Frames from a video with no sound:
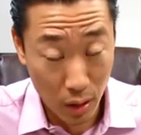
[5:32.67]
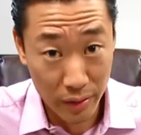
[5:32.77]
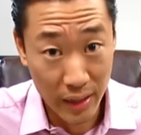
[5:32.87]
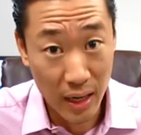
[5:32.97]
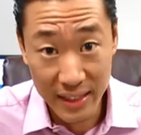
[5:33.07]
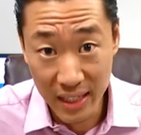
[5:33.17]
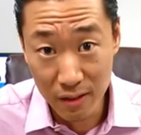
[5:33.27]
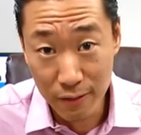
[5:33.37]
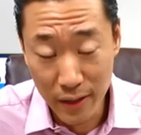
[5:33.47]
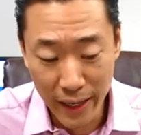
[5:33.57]
Are they
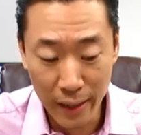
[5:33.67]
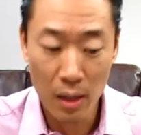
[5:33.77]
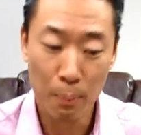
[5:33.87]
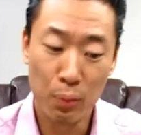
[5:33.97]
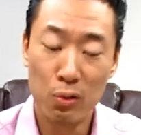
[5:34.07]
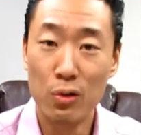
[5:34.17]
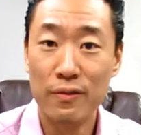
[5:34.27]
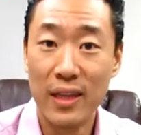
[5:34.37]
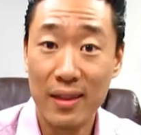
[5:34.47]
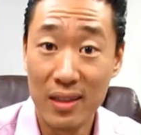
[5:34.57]
identifying
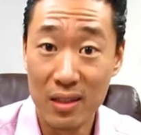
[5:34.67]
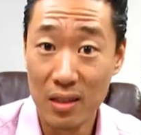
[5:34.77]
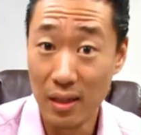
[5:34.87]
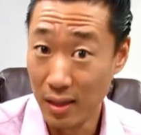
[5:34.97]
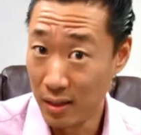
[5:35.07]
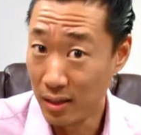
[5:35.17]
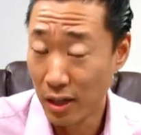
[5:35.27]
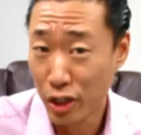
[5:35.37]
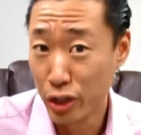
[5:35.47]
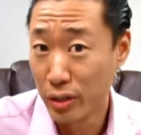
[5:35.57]
prove that this
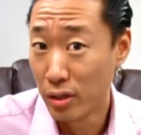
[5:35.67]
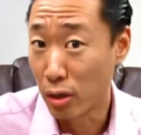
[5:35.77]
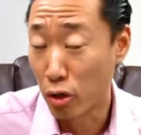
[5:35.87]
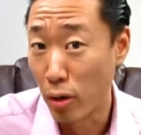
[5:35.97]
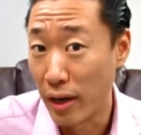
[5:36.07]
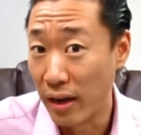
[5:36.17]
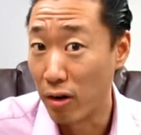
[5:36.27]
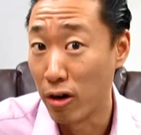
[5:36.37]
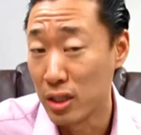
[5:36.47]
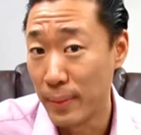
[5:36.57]
deduction or credit
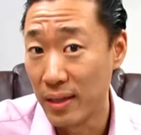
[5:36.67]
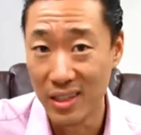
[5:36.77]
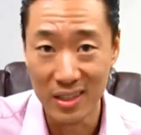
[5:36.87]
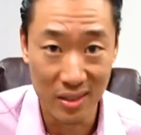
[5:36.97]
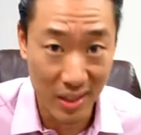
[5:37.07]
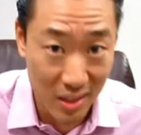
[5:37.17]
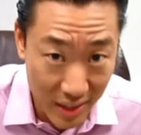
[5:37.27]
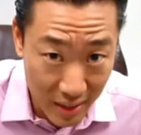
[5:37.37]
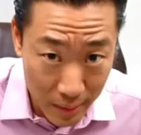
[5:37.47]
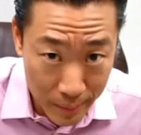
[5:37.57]
or expense
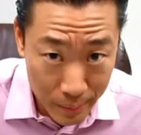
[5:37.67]
existed?